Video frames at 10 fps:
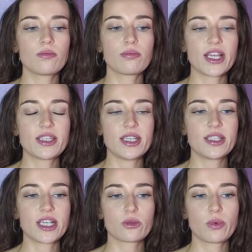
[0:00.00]
played
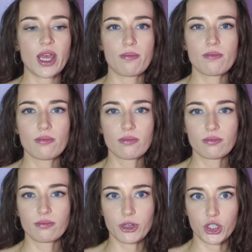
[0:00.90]
d6 with their
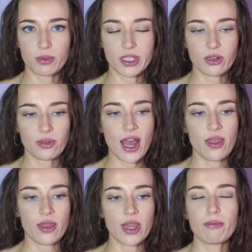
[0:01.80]
bishop still there,
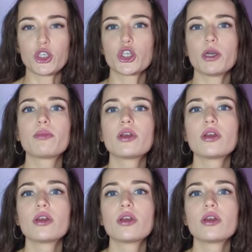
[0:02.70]
then that bishop